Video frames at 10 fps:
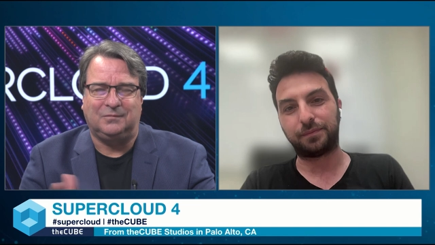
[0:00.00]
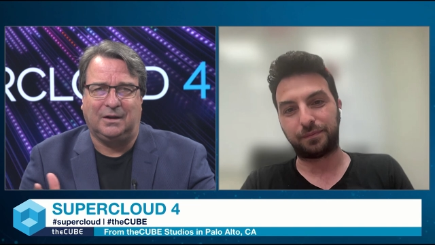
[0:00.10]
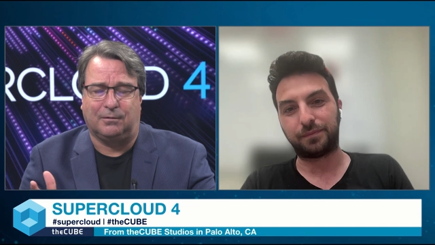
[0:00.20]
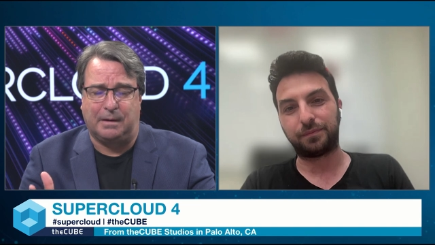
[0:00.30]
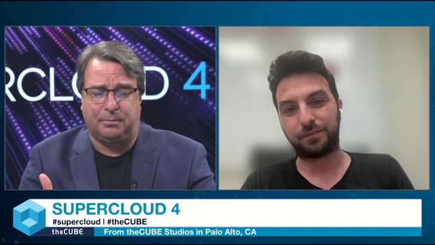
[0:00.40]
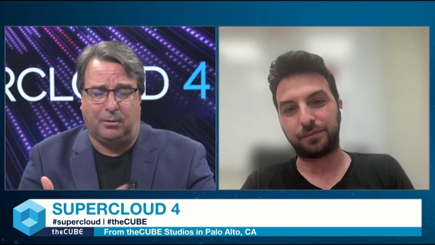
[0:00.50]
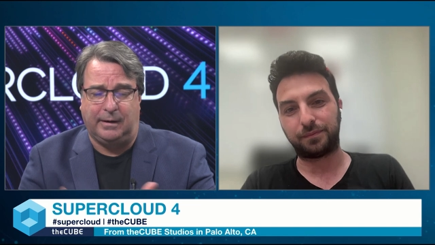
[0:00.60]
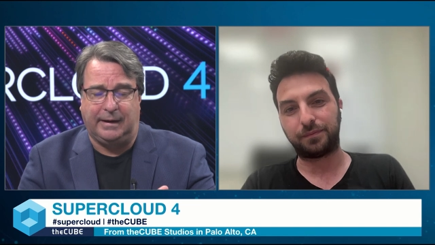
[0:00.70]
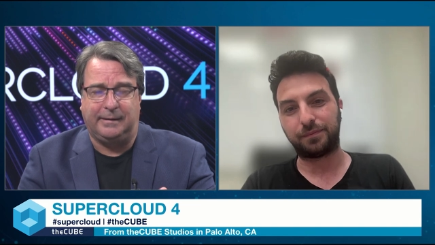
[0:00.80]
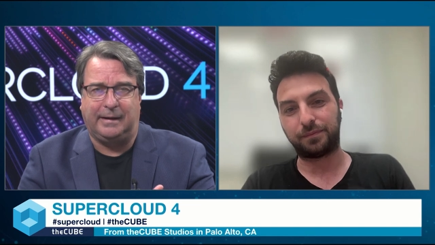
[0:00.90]
Speaker 1: Great point,
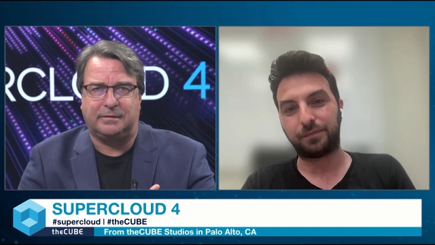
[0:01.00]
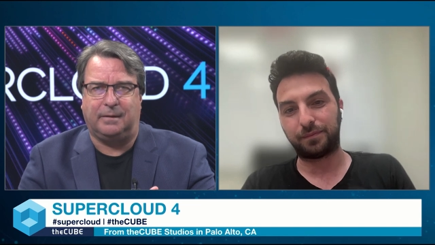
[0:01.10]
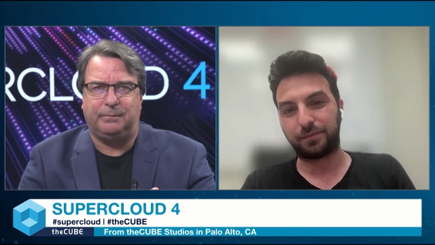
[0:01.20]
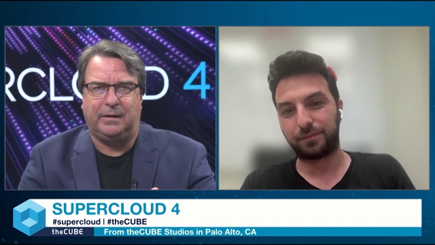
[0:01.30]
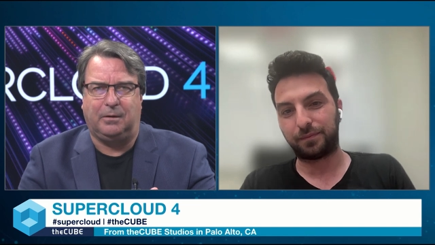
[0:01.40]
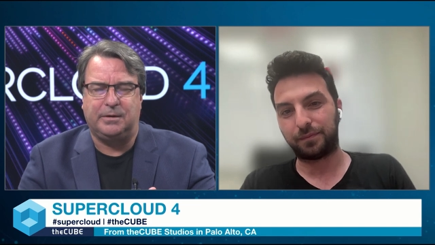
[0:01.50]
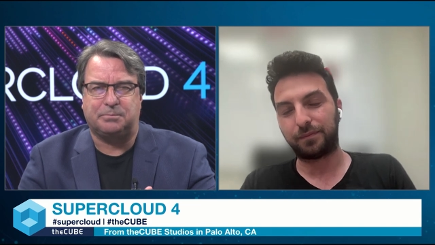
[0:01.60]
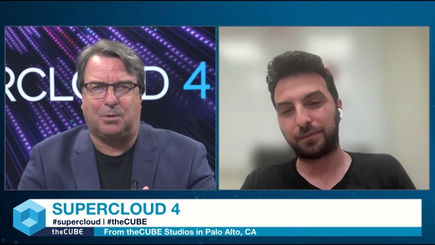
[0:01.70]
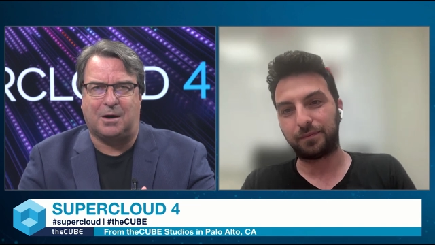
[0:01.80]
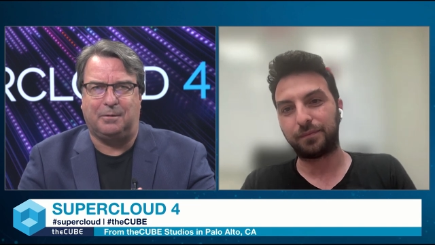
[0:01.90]
and that, you know, in this
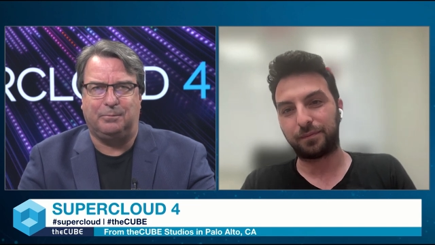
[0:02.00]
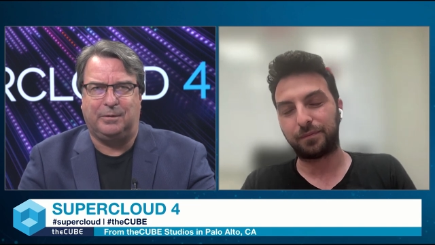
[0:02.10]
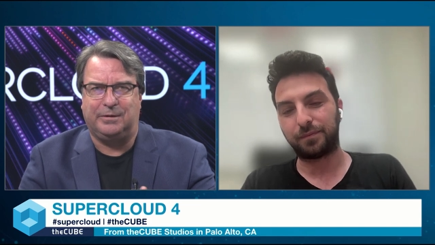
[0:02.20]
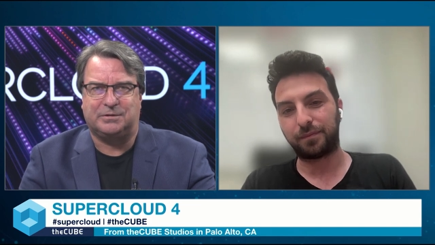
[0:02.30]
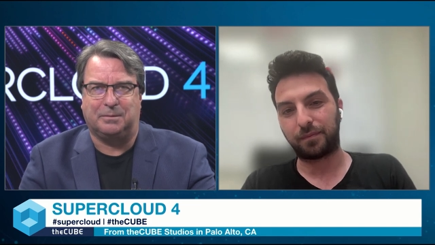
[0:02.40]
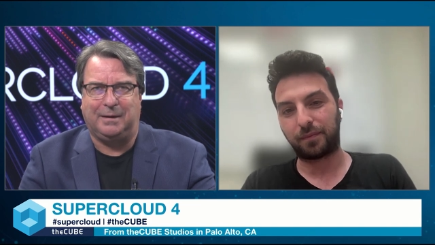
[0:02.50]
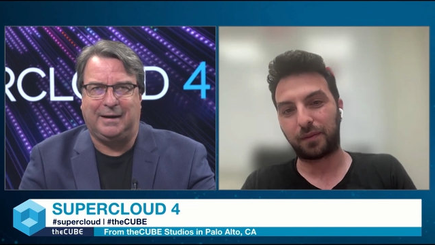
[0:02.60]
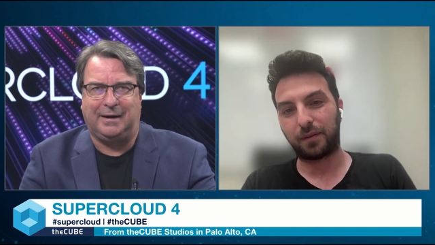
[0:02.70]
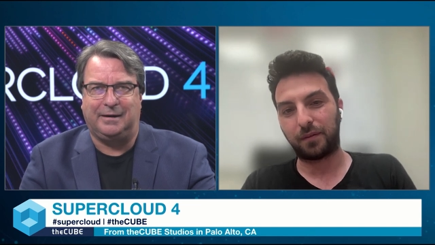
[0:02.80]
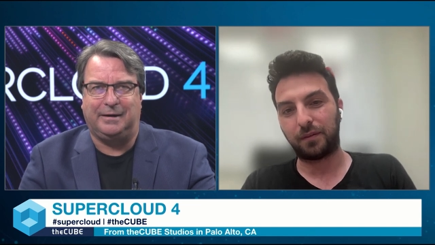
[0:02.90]
market where there's
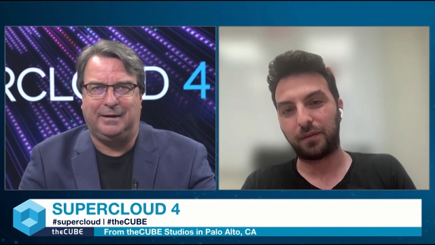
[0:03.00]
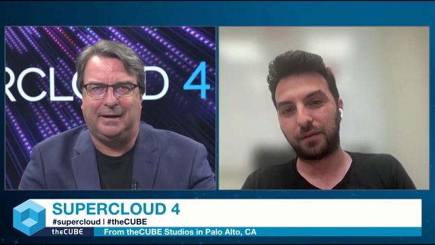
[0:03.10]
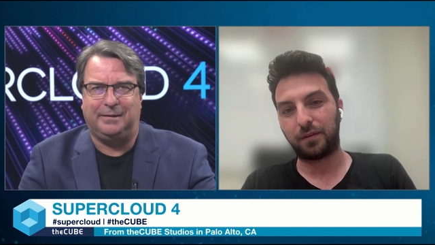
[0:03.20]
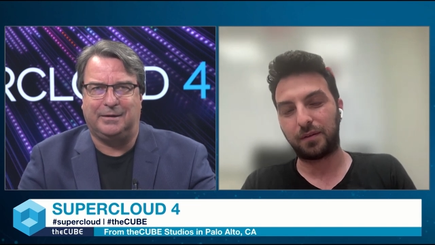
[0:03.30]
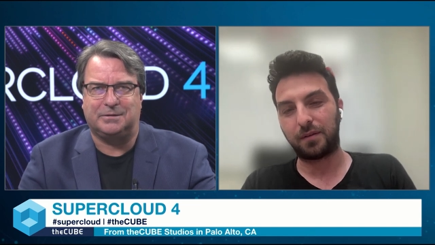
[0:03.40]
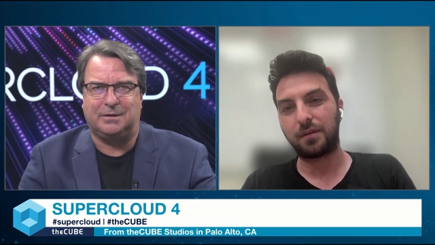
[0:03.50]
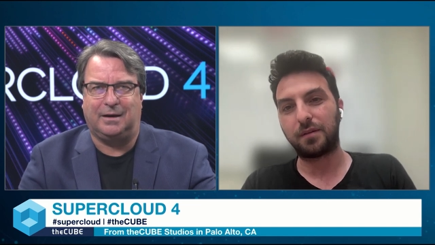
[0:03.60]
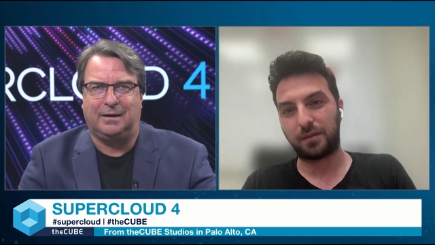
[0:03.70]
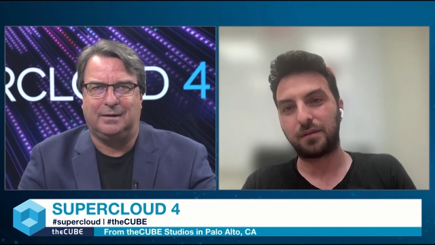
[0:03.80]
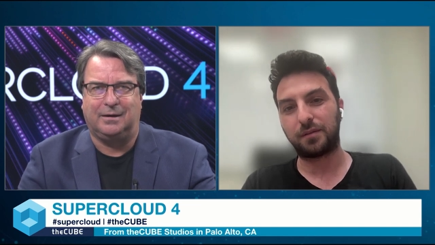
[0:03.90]
demand and there's a
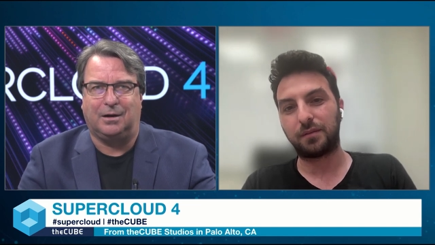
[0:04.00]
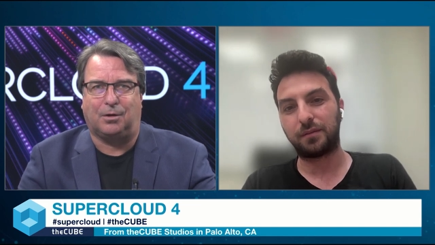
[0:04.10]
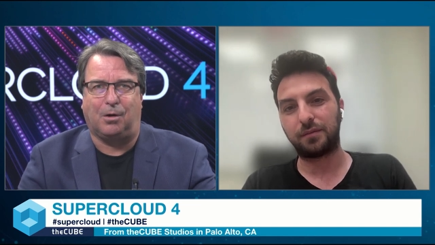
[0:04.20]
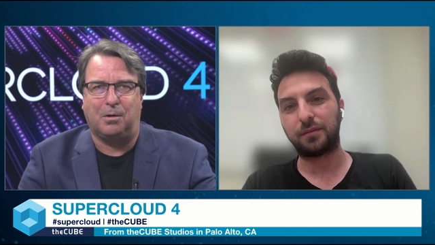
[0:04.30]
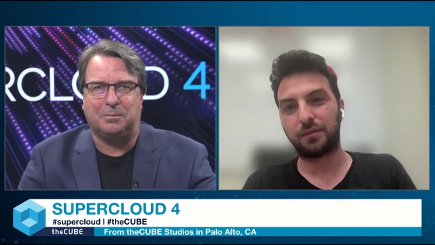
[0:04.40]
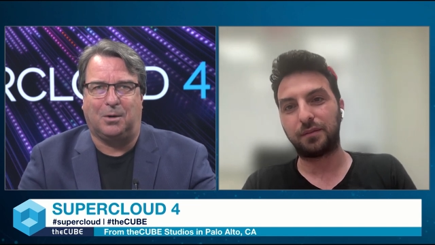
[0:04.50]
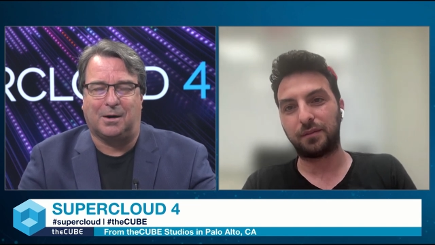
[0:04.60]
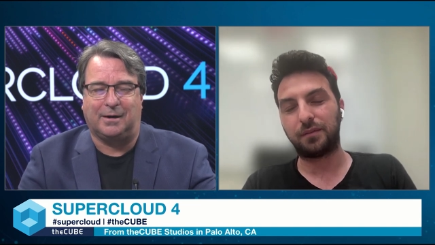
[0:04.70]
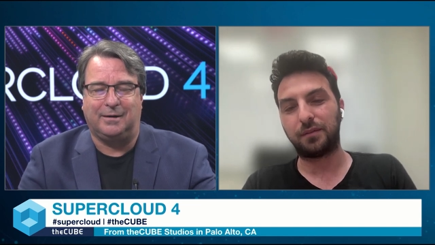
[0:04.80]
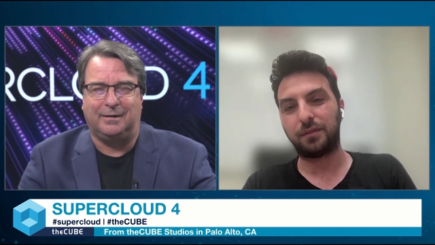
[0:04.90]
growing
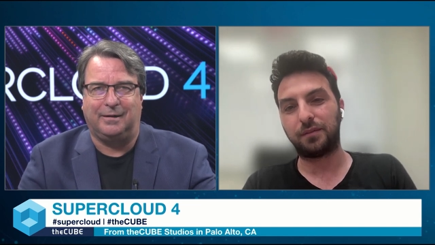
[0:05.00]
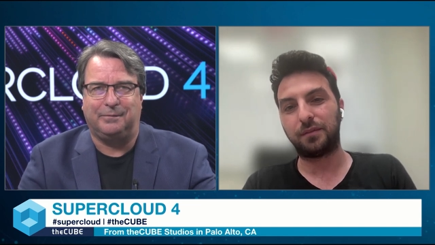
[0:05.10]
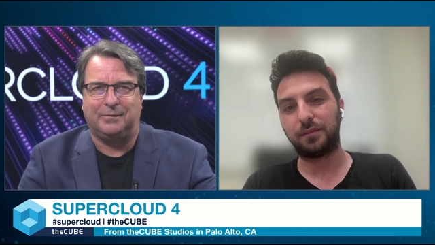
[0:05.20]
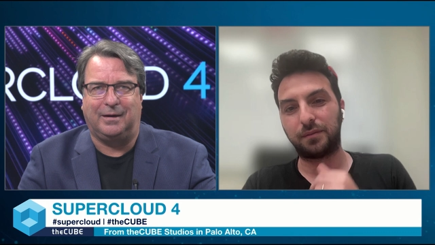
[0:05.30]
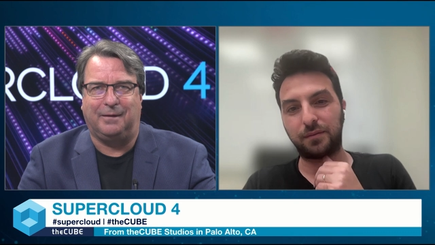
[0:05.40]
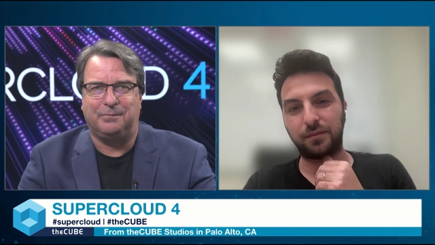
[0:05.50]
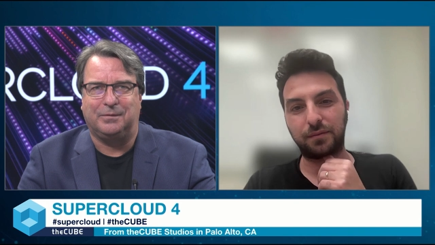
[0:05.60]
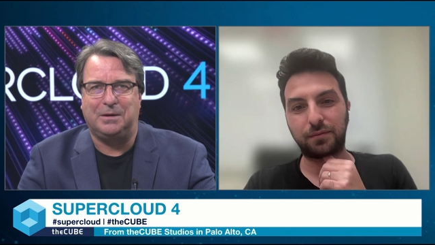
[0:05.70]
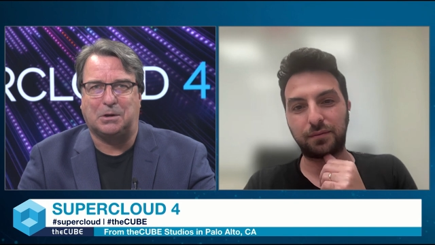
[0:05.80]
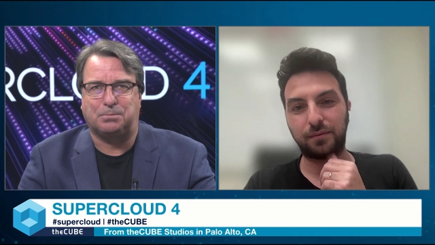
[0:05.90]
market, the
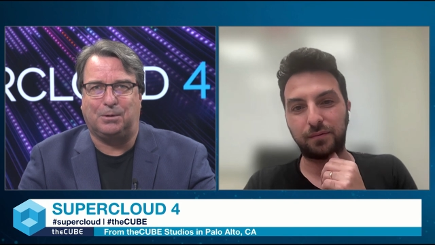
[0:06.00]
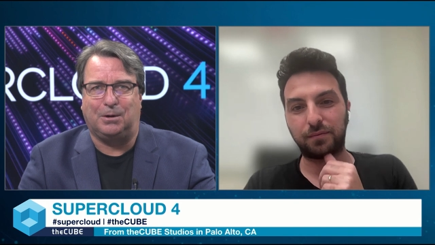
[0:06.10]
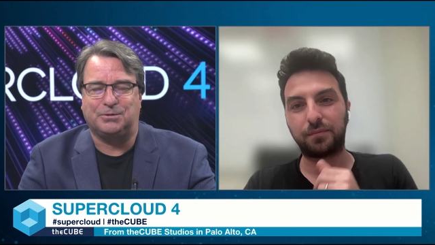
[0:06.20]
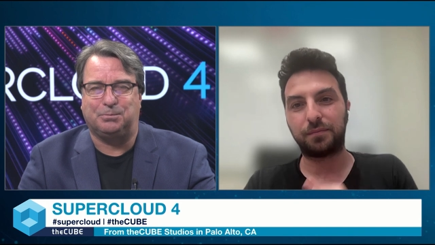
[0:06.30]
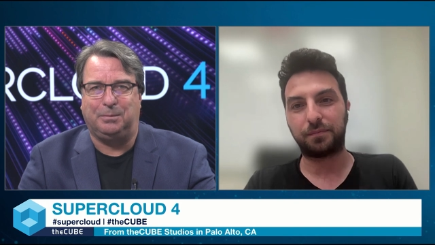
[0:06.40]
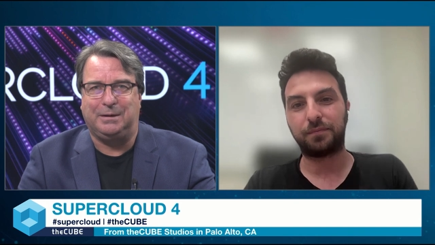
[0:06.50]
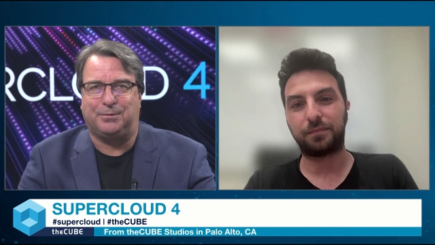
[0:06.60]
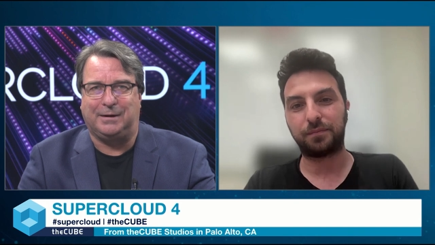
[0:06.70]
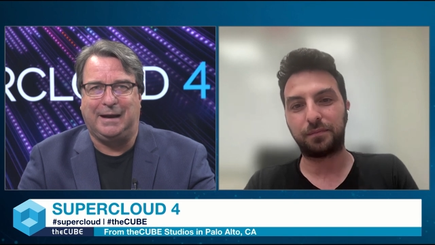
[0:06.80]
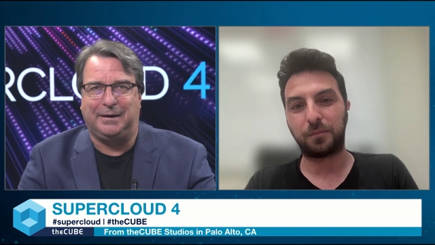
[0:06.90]
entrepreneurs will be
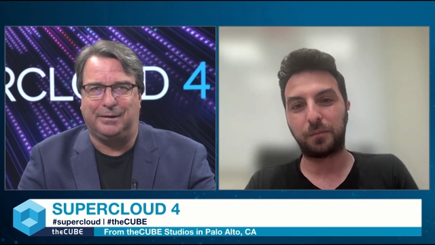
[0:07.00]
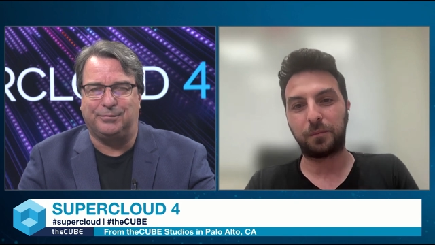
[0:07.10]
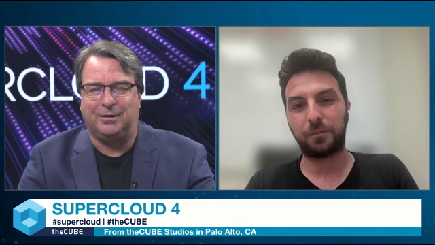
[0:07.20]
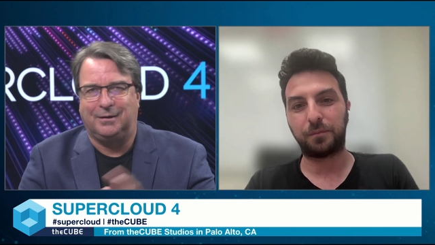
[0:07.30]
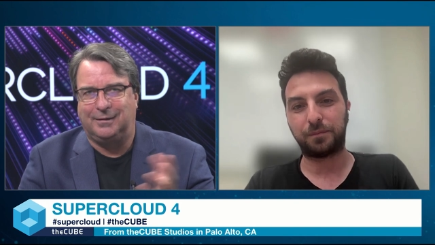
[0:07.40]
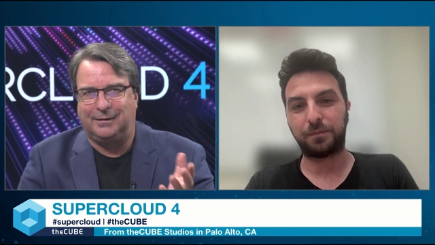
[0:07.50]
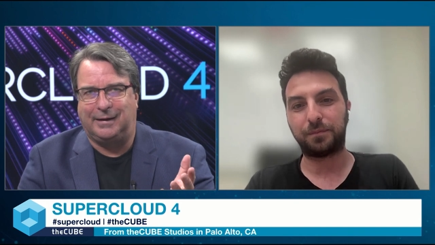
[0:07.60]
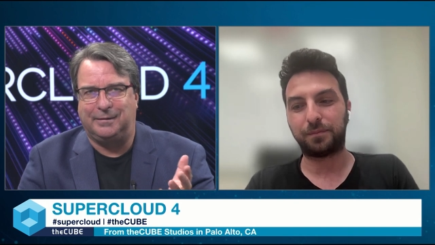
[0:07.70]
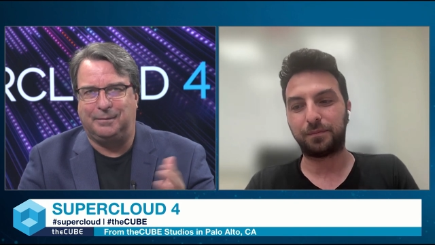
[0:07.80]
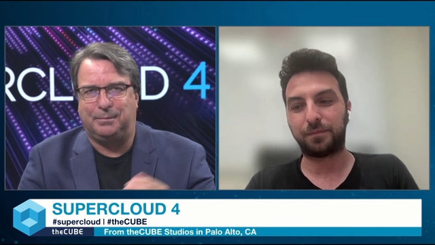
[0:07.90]
creative,
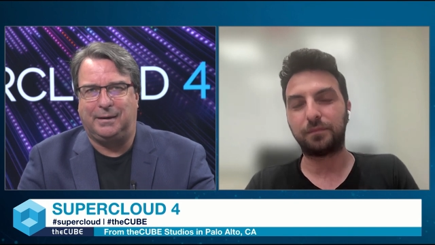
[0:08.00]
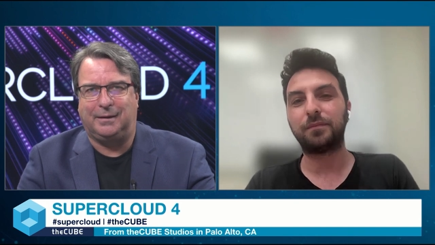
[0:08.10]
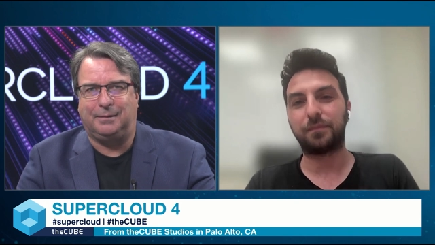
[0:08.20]
and the big